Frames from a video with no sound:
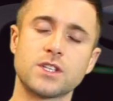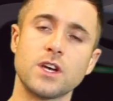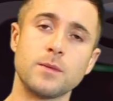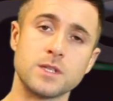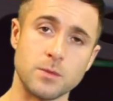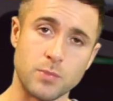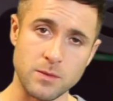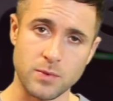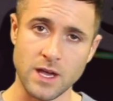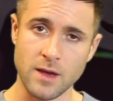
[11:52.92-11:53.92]
determines the
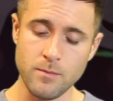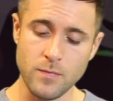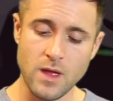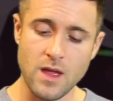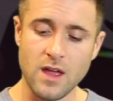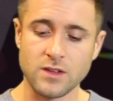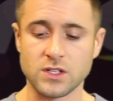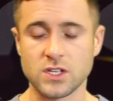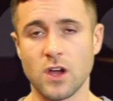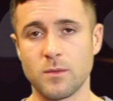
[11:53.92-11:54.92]
BPM,
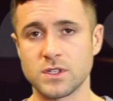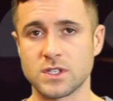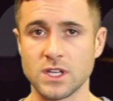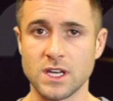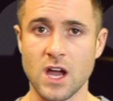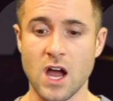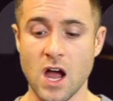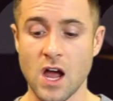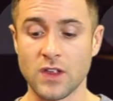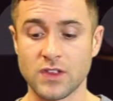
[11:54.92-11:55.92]
determines the
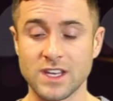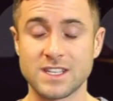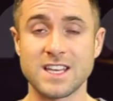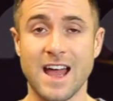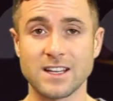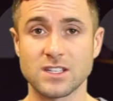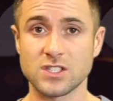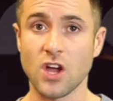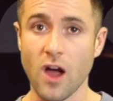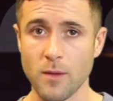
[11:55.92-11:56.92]

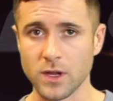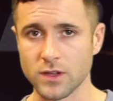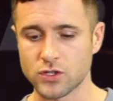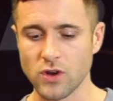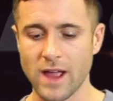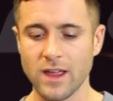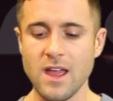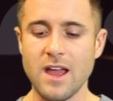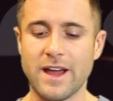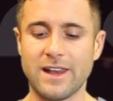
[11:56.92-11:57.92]
exact timing of the track,
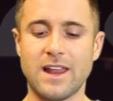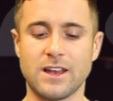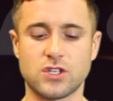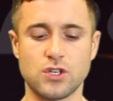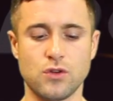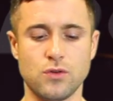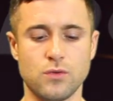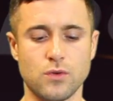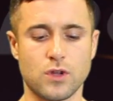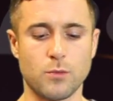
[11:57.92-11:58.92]
and lets
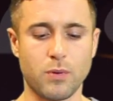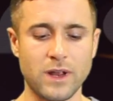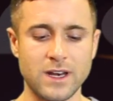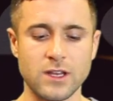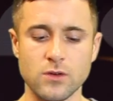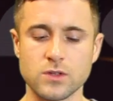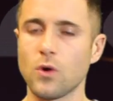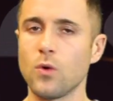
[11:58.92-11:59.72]
you completely use